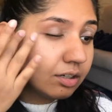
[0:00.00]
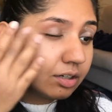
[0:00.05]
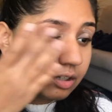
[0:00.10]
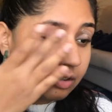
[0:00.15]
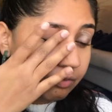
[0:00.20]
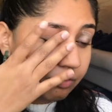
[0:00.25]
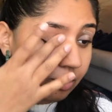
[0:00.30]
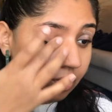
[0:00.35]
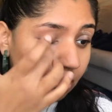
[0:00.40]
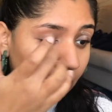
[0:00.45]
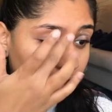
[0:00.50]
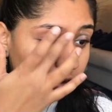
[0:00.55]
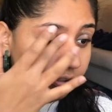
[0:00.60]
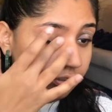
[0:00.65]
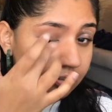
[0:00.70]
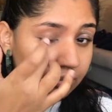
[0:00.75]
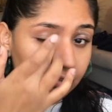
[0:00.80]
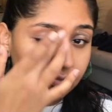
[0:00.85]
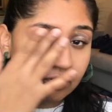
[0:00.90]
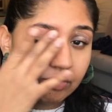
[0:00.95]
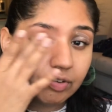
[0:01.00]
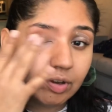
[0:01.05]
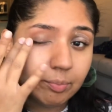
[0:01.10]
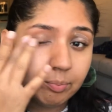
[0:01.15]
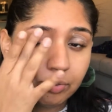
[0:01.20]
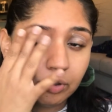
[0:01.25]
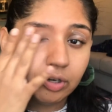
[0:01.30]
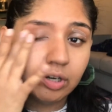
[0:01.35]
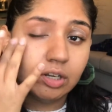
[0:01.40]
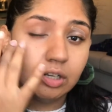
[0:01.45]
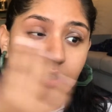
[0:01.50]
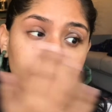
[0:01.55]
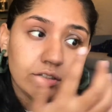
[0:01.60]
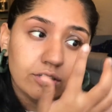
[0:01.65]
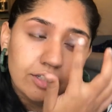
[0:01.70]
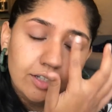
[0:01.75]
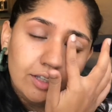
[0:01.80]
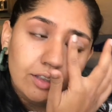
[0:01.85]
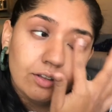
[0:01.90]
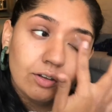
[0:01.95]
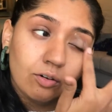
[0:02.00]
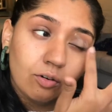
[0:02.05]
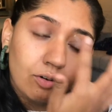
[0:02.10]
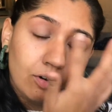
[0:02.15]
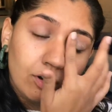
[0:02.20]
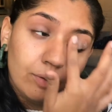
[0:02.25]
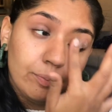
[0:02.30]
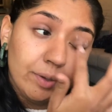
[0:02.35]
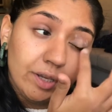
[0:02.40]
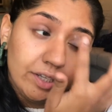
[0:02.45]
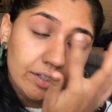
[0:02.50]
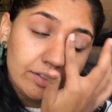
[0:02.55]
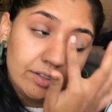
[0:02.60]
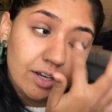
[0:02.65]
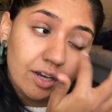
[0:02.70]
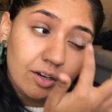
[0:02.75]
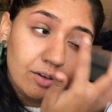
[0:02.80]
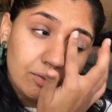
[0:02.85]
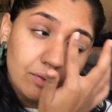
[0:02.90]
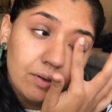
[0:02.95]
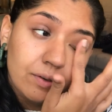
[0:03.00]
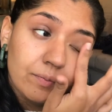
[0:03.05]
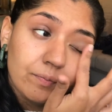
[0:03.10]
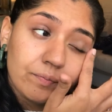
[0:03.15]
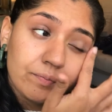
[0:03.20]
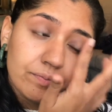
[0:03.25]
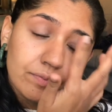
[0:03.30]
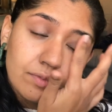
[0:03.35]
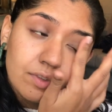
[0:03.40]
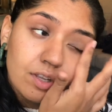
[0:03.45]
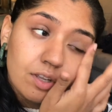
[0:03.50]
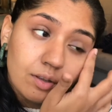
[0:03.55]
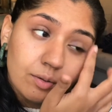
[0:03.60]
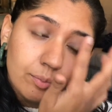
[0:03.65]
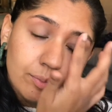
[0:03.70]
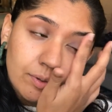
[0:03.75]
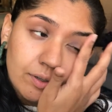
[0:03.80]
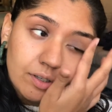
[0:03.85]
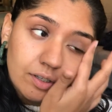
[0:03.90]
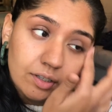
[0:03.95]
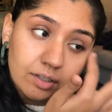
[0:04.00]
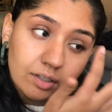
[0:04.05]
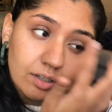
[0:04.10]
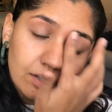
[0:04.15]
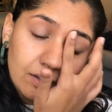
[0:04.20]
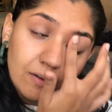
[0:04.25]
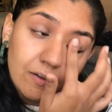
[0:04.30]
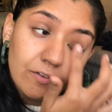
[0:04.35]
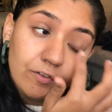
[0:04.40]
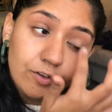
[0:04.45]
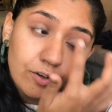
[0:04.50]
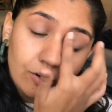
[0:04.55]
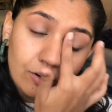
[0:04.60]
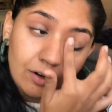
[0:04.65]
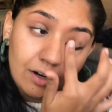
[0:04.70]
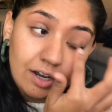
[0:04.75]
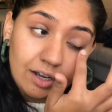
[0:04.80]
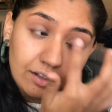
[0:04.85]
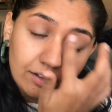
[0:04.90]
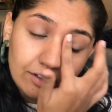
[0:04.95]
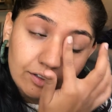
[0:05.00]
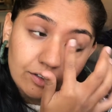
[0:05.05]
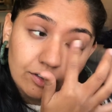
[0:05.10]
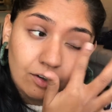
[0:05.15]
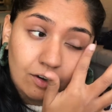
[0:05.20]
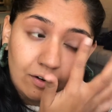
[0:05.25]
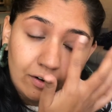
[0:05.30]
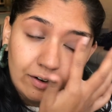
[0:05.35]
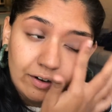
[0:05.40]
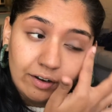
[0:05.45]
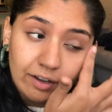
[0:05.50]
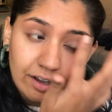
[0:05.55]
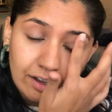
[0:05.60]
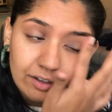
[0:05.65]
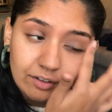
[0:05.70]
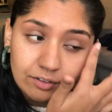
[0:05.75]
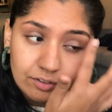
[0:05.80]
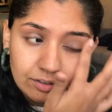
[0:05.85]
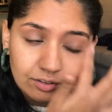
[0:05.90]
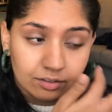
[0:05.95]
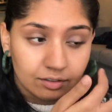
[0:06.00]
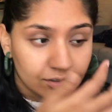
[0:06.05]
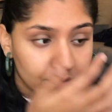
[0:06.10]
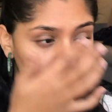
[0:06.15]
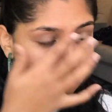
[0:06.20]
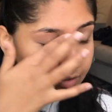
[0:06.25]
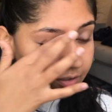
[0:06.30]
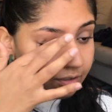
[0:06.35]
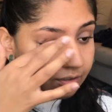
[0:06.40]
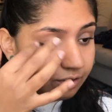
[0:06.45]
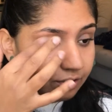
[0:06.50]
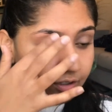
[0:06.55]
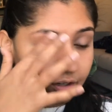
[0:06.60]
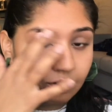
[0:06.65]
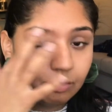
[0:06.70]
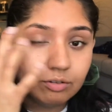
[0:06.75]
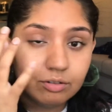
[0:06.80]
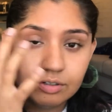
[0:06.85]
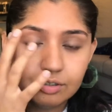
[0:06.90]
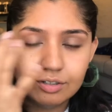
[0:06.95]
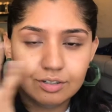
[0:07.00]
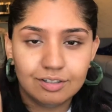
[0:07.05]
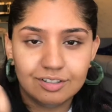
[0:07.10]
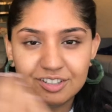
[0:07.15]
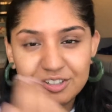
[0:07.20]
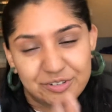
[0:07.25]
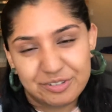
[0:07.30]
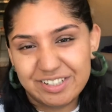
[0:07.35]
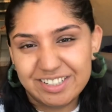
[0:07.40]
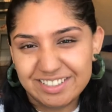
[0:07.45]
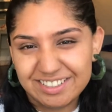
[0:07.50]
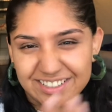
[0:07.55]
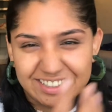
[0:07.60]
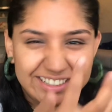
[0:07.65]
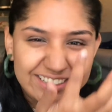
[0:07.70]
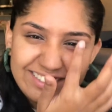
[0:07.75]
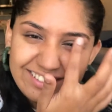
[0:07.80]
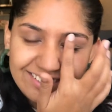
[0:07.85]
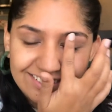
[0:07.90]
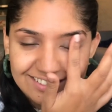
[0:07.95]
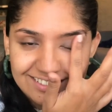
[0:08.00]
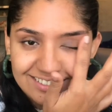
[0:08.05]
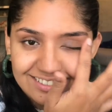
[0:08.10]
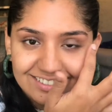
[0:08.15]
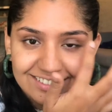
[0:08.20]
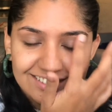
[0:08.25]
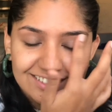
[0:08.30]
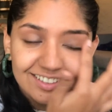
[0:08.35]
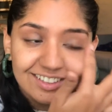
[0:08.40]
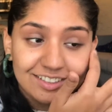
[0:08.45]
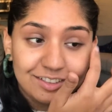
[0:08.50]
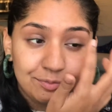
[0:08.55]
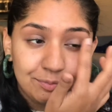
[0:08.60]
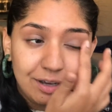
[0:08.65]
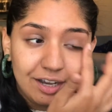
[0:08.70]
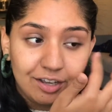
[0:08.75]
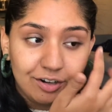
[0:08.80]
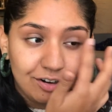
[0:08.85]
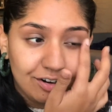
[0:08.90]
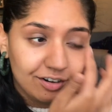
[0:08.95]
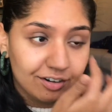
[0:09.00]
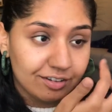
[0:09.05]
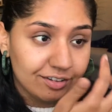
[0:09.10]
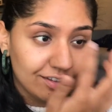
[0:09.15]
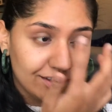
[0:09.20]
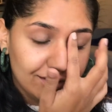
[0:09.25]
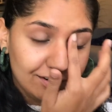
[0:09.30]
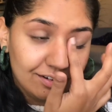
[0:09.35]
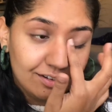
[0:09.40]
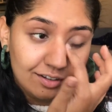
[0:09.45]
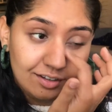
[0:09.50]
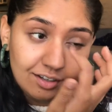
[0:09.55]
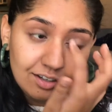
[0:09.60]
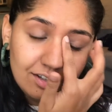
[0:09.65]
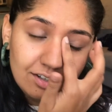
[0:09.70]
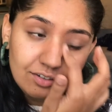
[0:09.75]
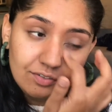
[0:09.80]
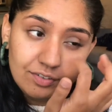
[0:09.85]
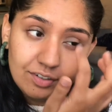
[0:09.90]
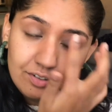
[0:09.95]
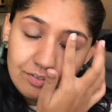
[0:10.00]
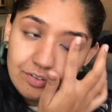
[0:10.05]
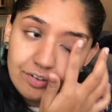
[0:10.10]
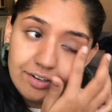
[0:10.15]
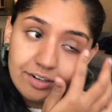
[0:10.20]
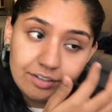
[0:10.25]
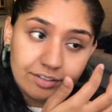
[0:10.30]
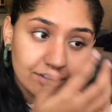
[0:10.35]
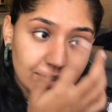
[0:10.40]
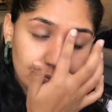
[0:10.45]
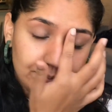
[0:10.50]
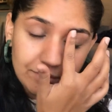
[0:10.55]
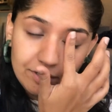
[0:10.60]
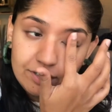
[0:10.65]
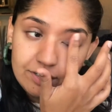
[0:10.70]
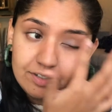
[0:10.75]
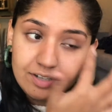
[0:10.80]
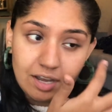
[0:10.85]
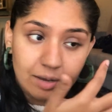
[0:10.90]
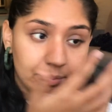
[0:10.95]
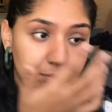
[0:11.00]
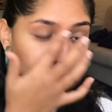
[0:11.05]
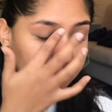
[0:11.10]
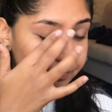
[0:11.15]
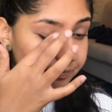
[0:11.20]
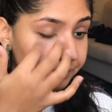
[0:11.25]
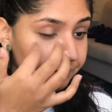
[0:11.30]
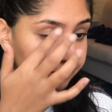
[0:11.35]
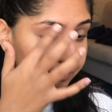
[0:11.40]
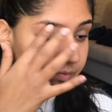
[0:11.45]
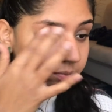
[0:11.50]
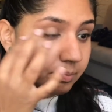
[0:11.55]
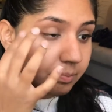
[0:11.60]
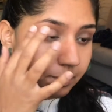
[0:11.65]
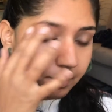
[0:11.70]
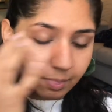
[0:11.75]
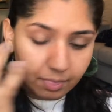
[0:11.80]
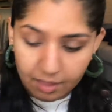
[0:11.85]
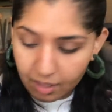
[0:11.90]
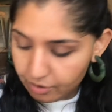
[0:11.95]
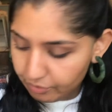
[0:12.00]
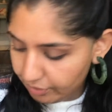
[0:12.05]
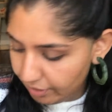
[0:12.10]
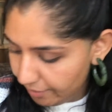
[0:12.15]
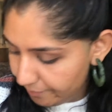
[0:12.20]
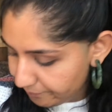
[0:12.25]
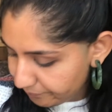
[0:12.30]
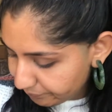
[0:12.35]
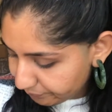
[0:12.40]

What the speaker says: regardless of if I'm putting concealer or a base down. But if your eyelids aren't as, greasy as mine are, then feel free to skip this step. Okay.